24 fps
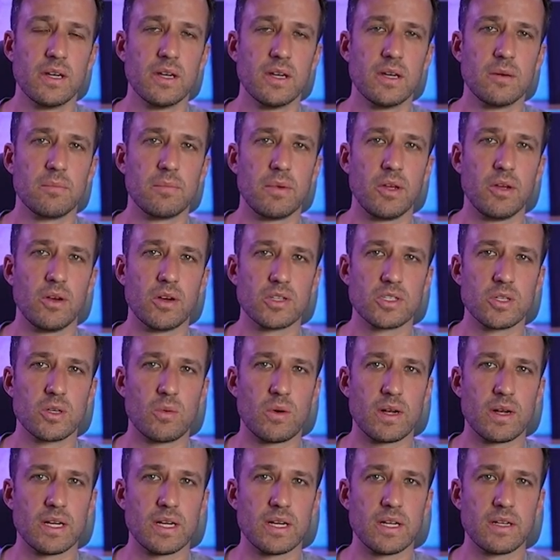but you also
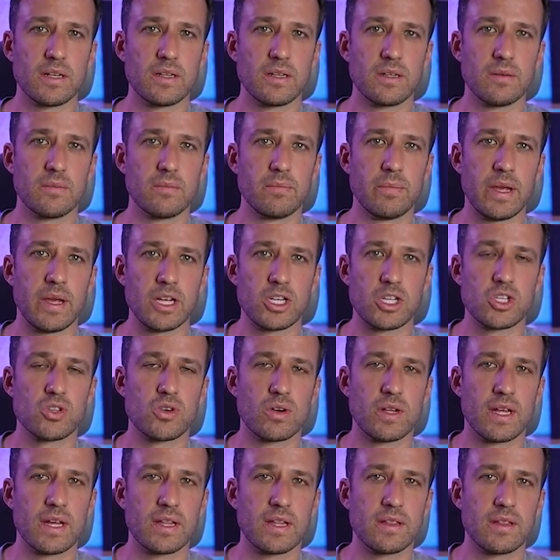want to make
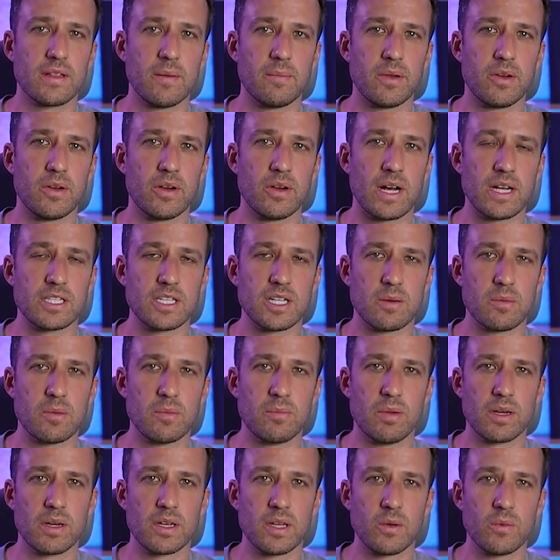sure that you're not double
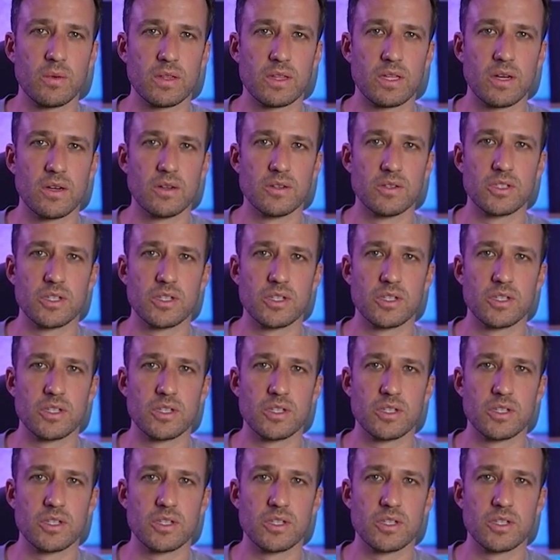booking with those.